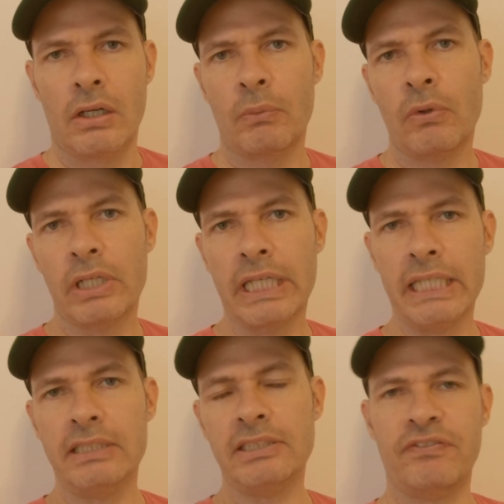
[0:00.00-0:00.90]
Well,
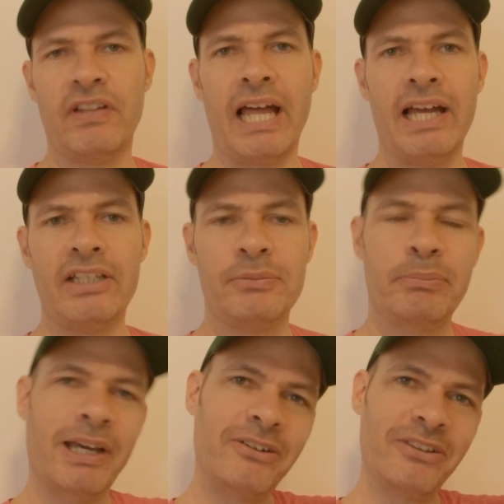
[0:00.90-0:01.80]
is Flash
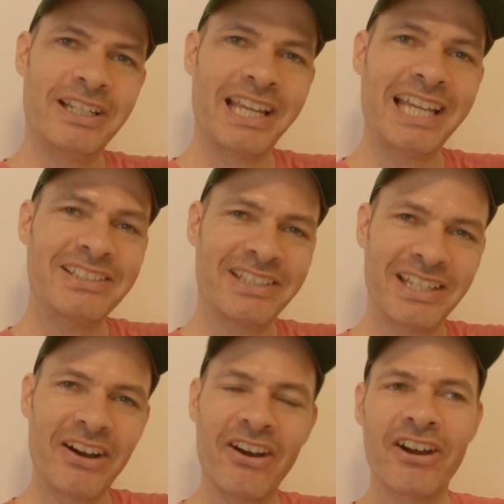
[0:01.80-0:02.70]
better than
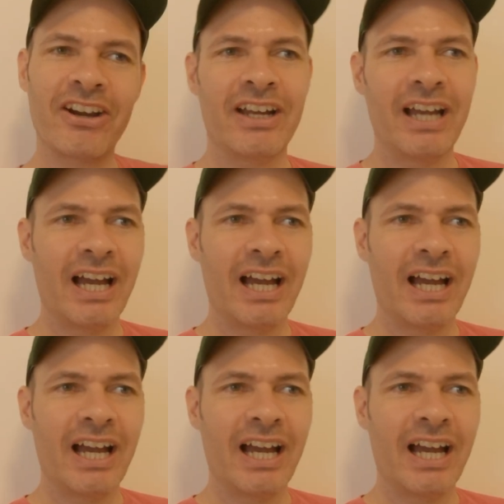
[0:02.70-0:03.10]
HDR?